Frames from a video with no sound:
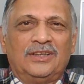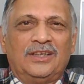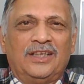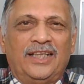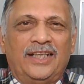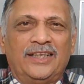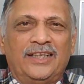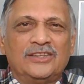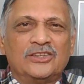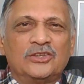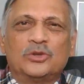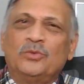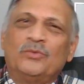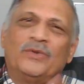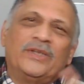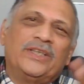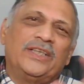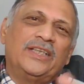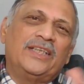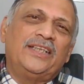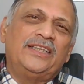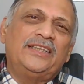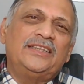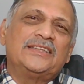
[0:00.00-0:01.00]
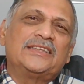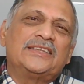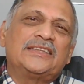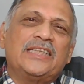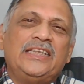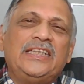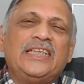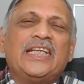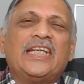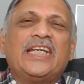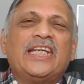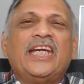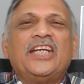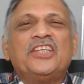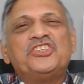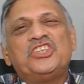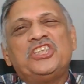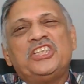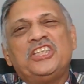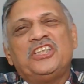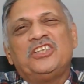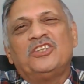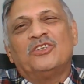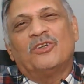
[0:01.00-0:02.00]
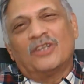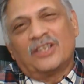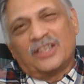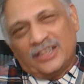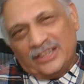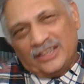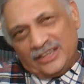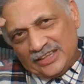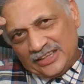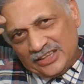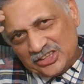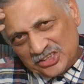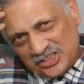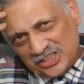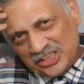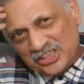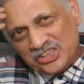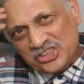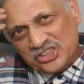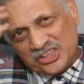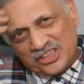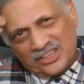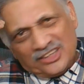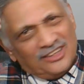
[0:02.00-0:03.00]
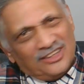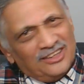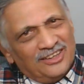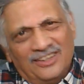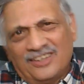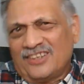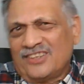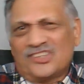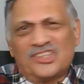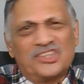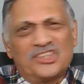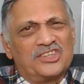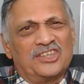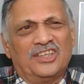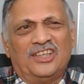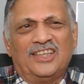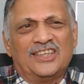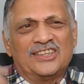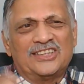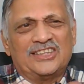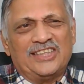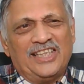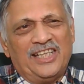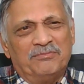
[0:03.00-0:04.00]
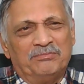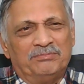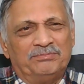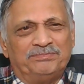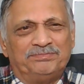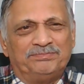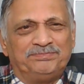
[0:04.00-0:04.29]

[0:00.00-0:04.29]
and so whether it is EKG or ECG, it is still the same.